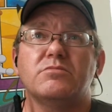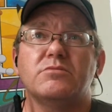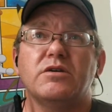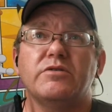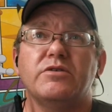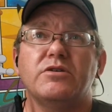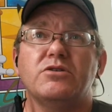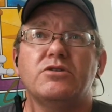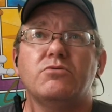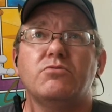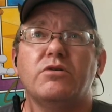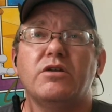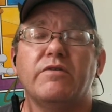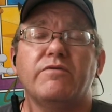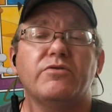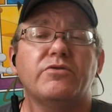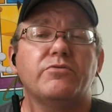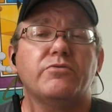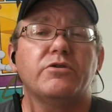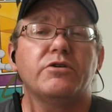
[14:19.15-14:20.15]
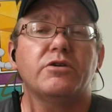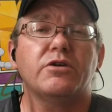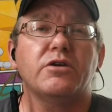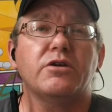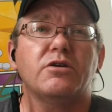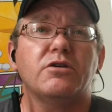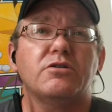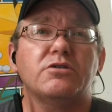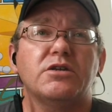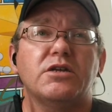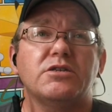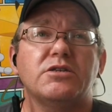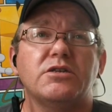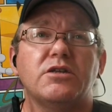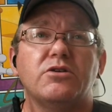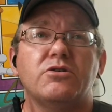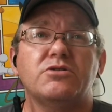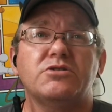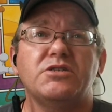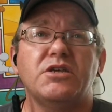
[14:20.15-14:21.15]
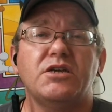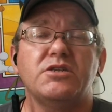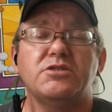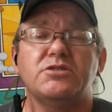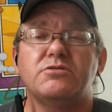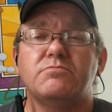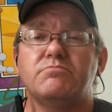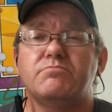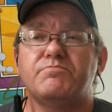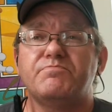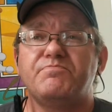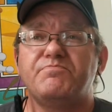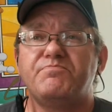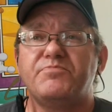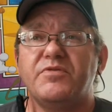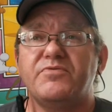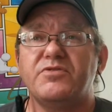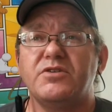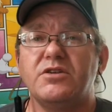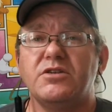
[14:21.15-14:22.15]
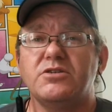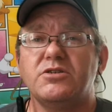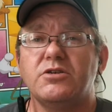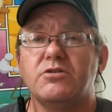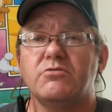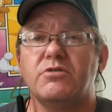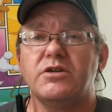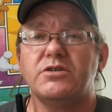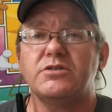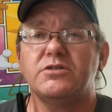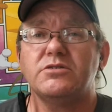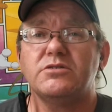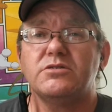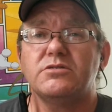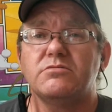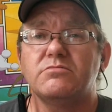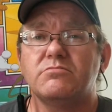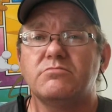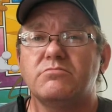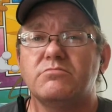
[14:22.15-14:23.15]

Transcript: If they do one every 3 years, that's another 10, 15 generations.